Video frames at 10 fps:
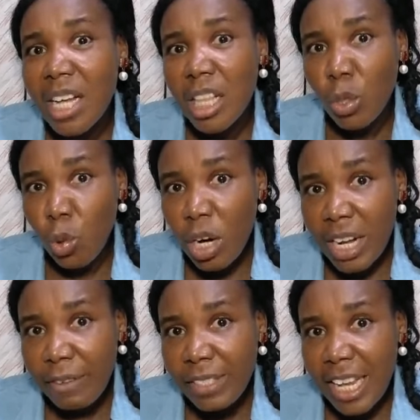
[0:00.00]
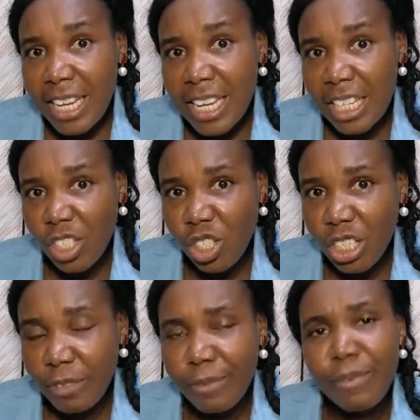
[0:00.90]
The word after in is
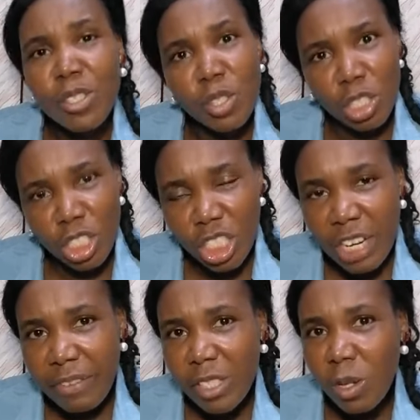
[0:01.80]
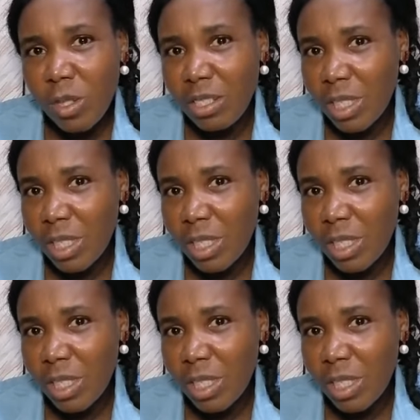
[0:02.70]
chief, so chief is also